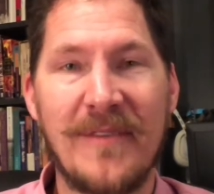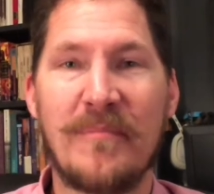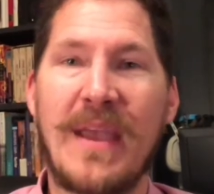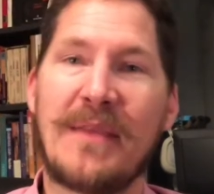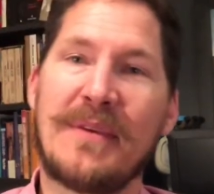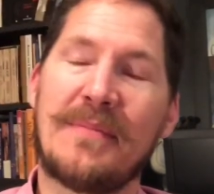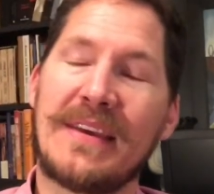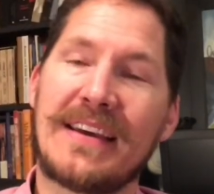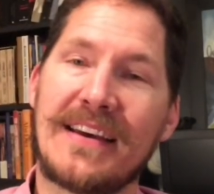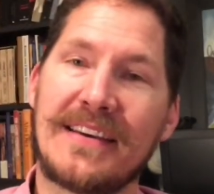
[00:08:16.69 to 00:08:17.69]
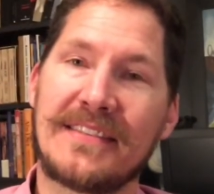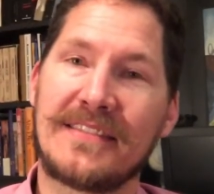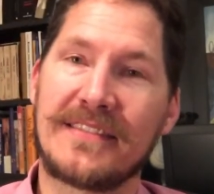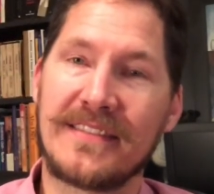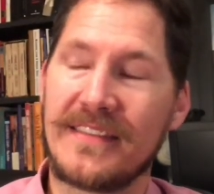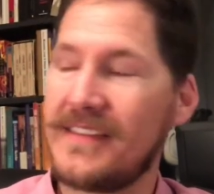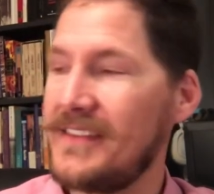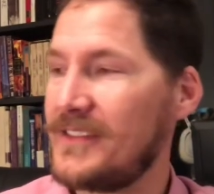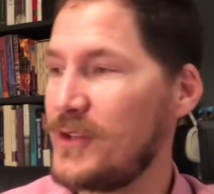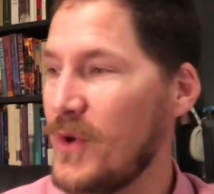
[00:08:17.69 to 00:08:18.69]
maybe because
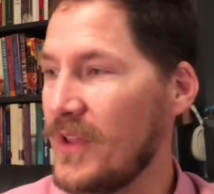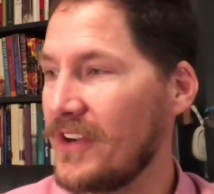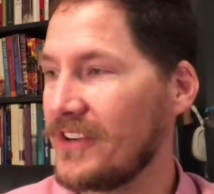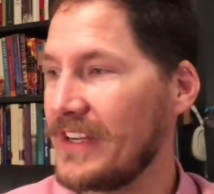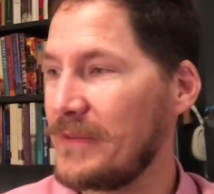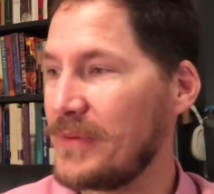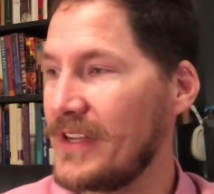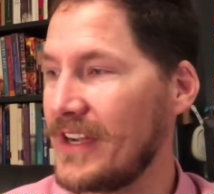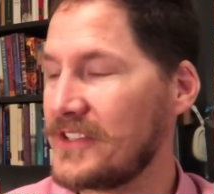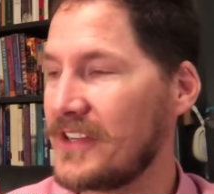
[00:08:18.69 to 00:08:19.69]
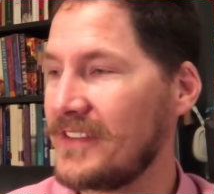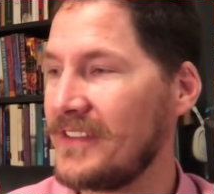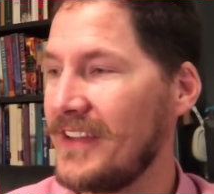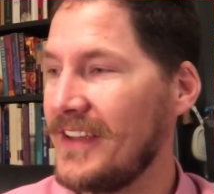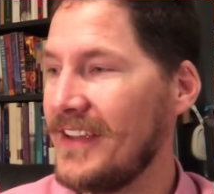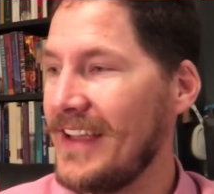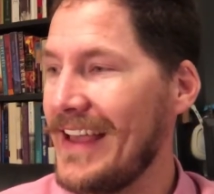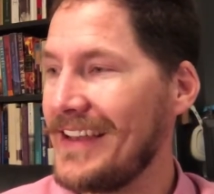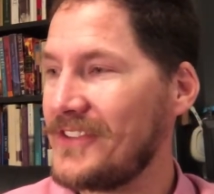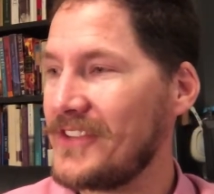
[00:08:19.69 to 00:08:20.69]
it's no longer in production
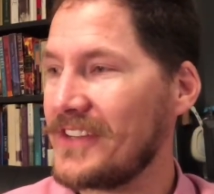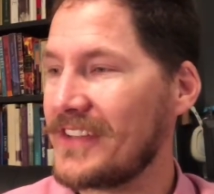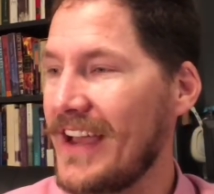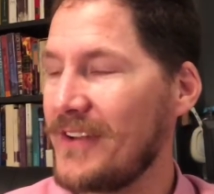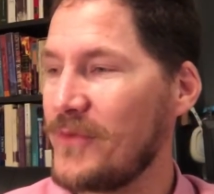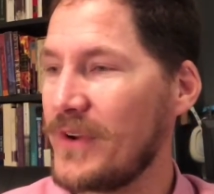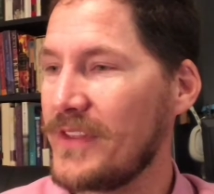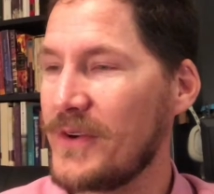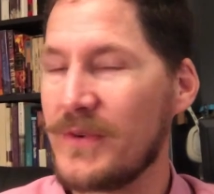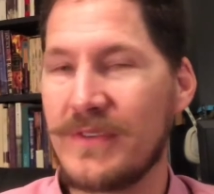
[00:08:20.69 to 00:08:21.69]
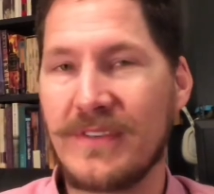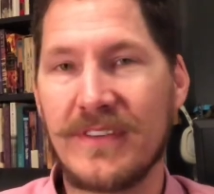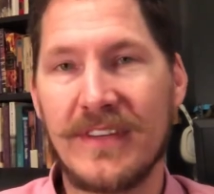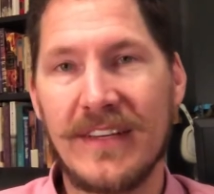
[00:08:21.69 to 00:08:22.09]
and it's just kind of one of those